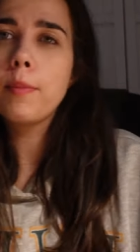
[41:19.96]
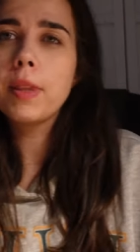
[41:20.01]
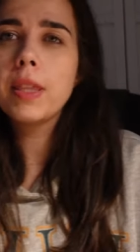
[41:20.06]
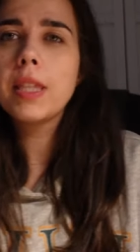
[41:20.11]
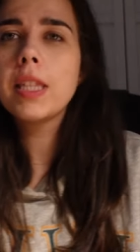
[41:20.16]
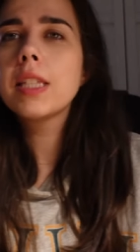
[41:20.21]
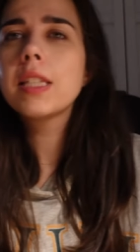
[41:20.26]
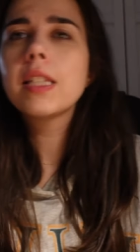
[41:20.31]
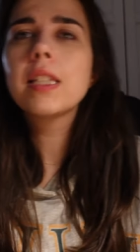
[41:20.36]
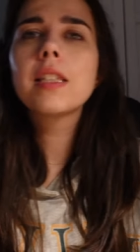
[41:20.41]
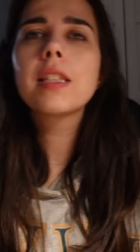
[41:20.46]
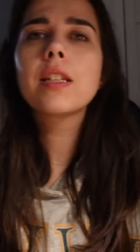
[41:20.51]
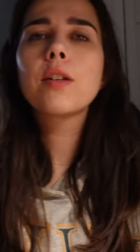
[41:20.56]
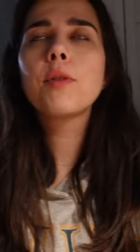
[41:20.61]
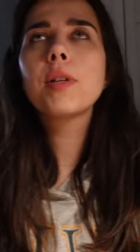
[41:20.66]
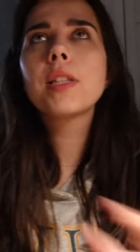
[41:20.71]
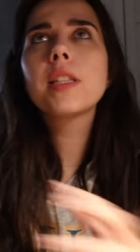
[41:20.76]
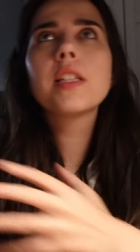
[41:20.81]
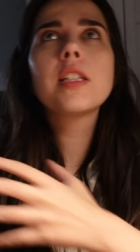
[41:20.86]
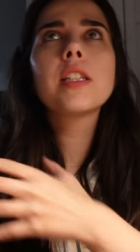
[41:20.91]
but this is
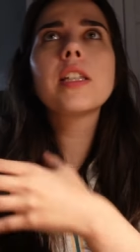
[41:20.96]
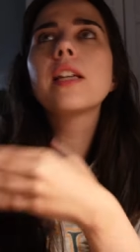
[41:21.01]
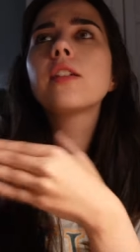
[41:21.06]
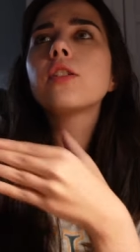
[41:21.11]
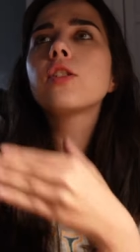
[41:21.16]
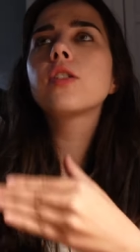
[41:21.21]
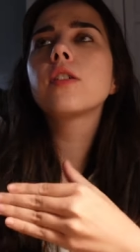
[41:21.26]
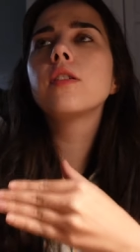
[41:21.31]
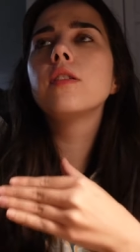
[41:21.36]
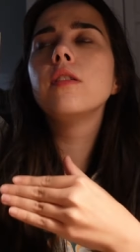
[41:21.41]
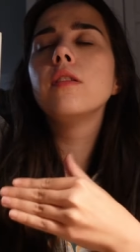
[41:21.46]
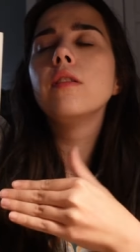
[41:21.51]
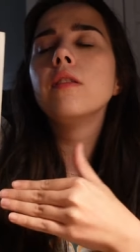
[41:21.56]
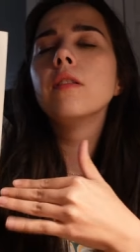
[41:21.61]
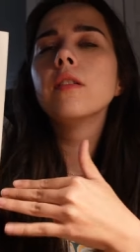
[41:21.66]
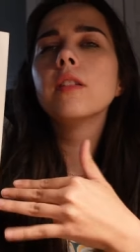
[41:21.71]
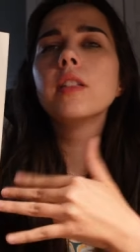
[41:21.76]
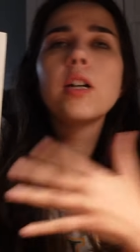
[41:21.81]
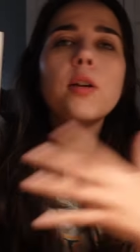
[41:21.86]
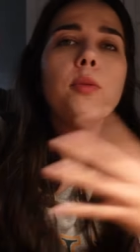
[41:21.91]
quintessential
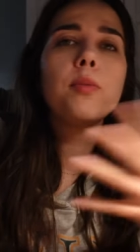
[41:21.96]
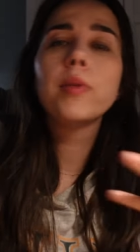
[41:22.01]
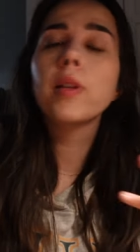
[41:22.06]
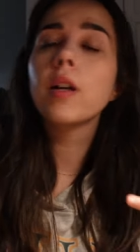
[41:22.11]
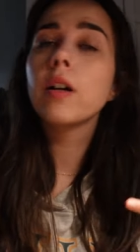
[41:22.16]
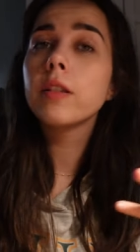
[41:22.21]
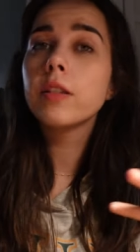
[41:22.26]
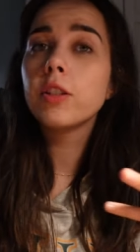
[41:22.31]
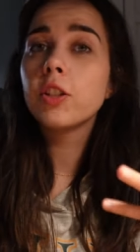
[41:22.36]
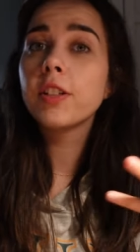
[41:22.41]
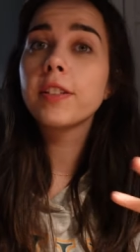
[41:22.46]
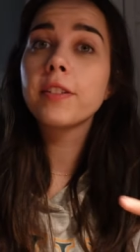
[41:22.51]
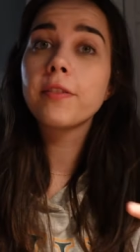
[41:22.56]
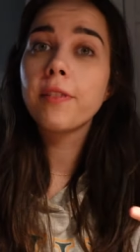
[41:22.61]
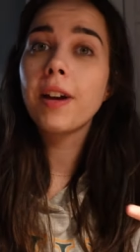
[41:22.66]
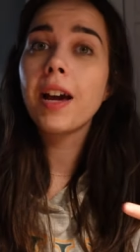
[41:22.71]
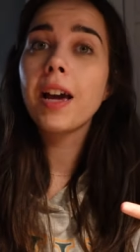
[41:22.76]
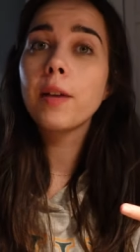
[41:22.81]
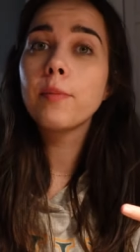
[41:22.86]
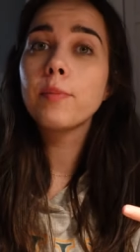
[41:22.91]
no plot, just
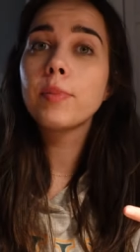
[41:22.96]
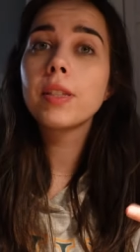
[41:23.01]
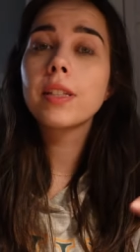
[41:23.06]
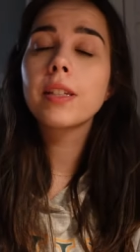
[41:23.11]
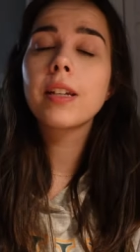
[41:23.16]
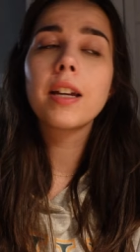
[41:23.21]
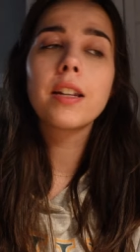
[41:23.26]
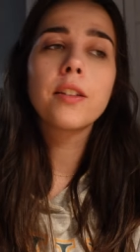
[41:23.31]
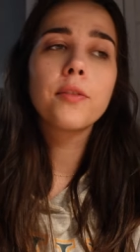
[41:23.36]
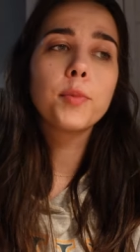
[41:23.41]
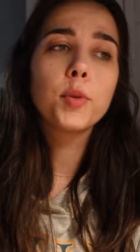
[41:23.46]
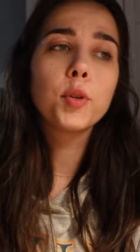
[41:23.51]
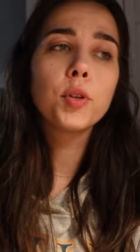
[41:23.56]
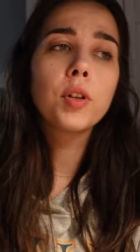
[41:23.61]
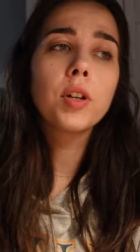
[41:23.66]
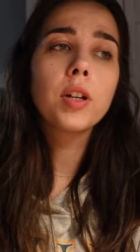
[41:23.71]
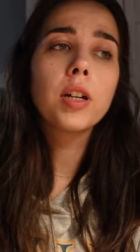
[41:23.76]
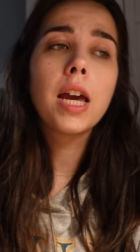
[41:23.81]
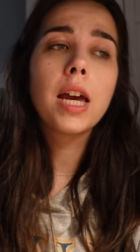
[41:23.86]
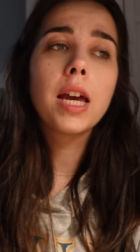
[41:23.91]
vibes kind of
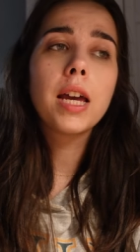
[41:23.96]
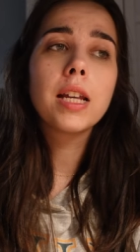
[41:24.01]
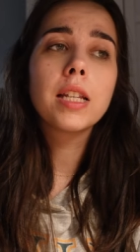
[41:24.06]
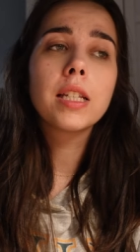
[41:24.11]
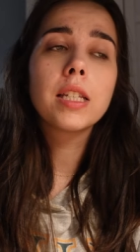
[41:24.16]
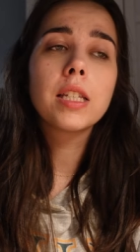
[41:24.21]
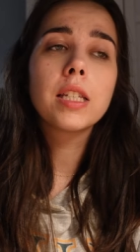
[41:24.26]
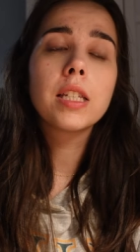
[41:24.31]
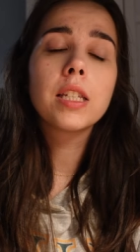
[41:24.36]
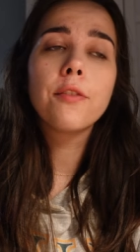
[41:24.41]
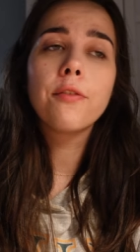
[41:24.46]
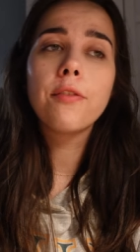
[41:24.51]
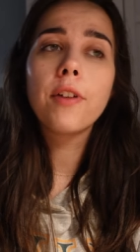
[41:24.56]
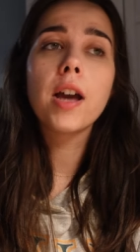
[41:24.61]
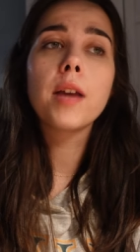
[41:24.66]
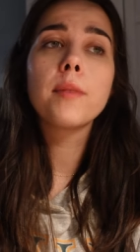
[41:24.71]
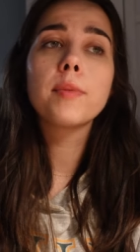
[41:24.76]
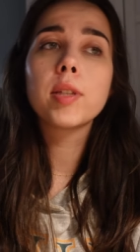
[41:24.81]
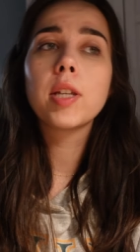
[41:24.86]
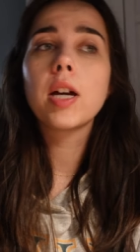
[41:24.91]
book, and the
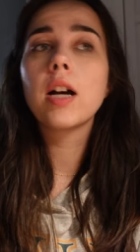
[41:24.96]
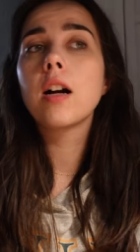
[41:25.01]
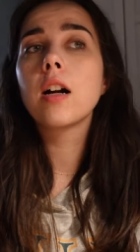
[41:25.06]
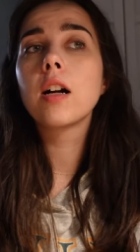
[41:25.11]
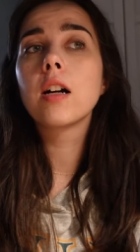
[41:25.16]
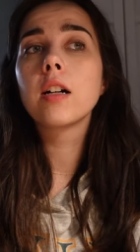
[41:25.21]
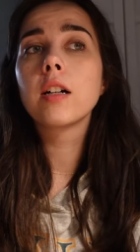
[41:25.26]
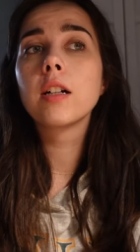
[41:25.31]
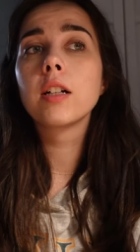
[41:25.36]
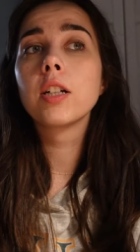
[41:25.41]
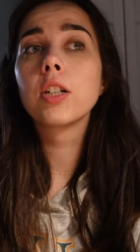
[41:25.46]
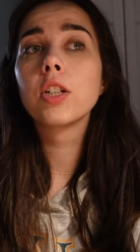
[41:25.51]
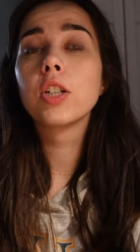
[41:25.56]
vibes are